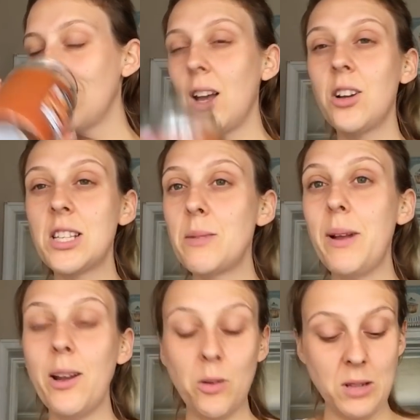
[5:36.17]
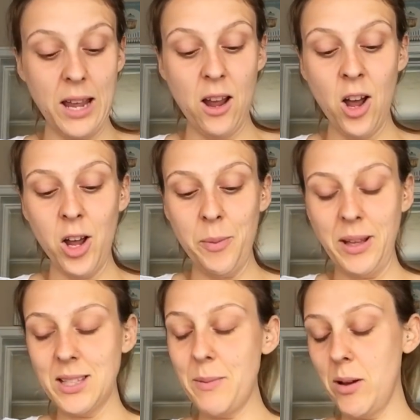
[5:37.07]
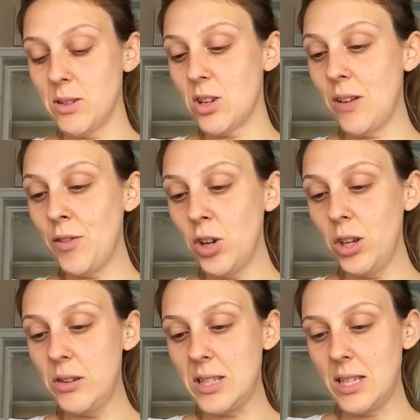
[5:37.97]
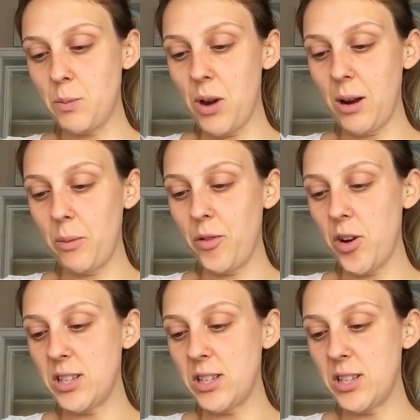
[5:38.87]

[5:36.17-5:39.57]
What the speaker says: I can smell it all day. I hope it smells good. I've not used this brand before.